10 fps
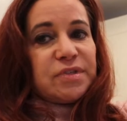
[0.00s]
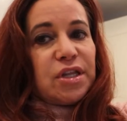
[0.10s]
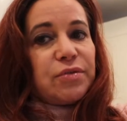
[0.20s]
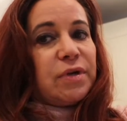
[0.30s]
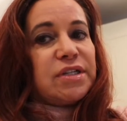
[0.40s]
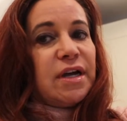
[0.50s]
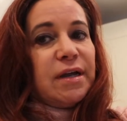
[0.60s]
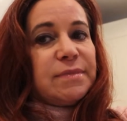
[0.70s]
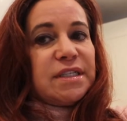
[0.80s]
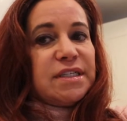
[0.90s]
to 3
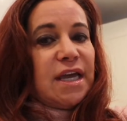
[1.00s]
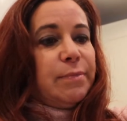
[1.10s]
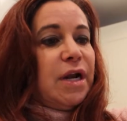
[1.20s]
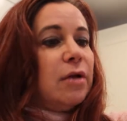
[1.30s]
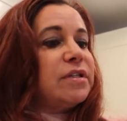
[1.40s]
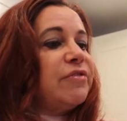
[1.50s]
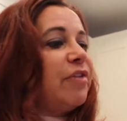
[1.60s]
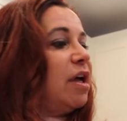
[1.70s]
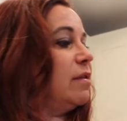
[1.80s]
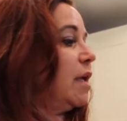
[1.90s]
times a day, but I only
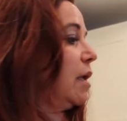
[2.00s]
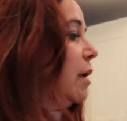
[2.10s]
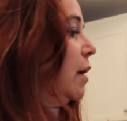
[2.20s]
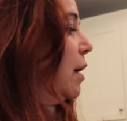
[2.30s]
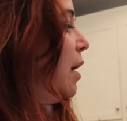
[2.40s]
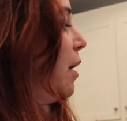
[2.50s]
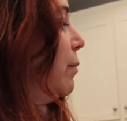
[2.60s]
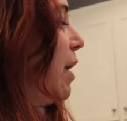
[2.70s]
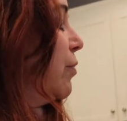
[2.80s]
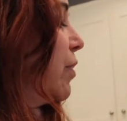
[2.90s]
find that
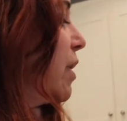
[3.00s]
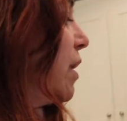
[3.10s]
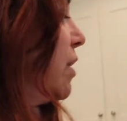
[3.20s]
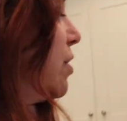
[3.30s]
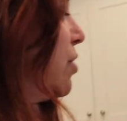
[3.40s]
I really need